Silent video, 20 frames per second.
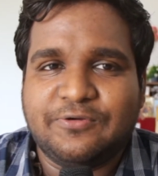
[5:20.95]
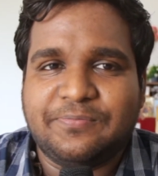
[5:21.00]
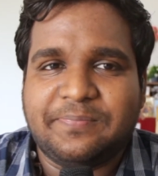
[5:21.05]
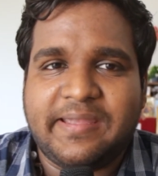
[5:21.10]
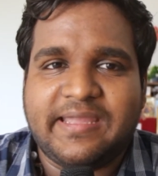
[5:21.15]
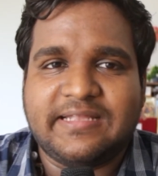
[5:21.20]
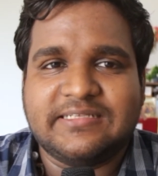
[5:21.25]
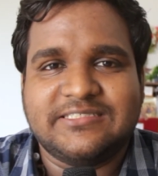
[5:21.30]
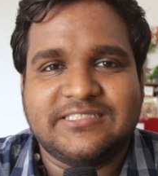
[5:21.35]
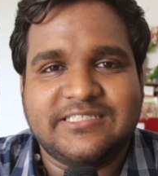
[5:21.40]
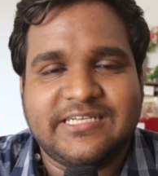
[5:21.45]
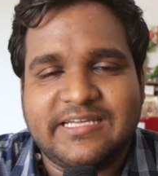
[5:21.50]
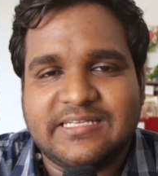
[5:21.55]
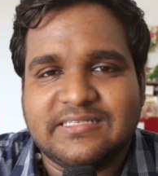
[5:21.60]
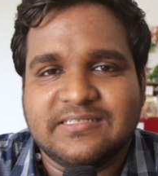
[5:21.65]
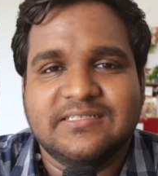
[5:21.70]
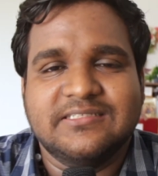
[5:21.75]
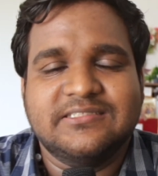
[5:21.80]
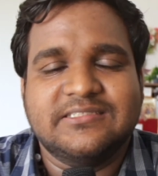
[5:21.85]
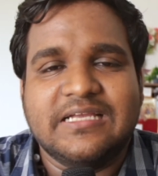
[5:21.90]
make
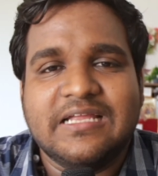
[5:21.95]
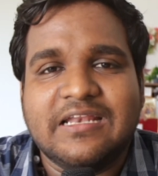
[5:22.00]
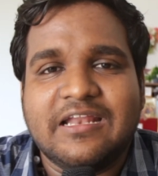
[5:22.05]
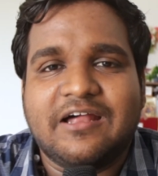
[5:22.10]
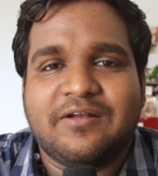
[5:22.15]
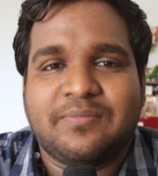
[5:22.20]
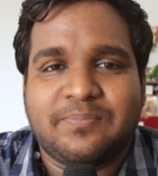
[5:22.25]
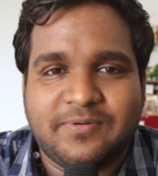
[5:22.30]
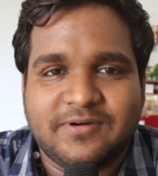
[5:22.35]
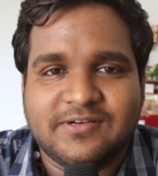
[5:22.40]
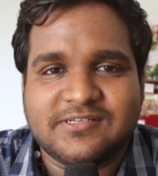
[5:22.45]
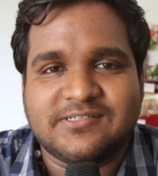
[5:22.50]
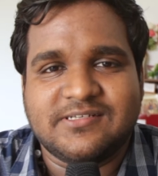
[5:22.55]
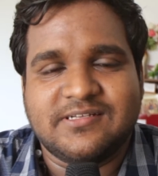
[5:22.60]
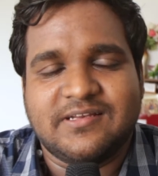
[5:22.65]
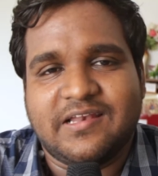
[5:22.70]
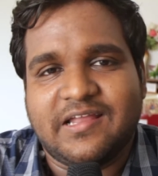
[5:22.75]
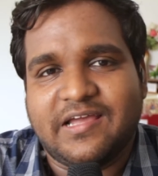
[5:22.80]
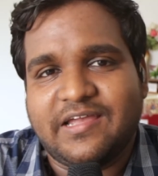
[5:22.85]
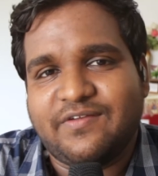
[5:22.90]
changes in our
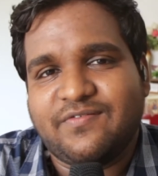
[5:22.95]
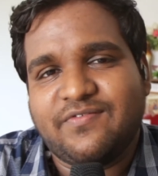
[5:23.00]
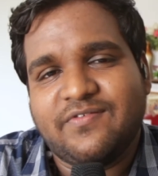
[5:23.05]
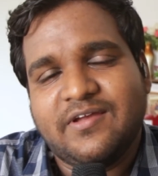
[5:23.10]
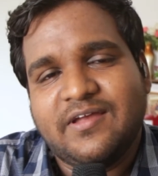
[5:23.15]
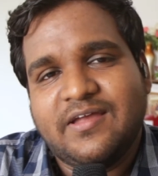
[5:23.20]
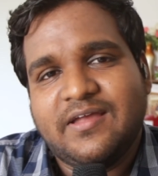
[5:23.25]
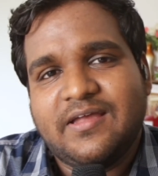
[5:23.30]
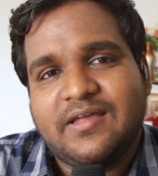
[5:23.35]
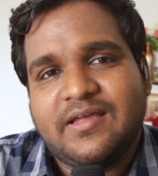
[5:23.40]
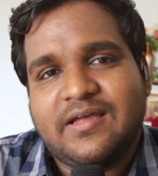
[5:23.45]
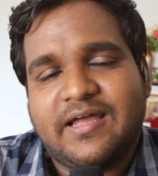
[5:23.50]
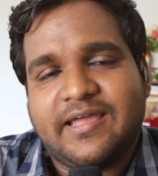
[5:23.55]
personal life,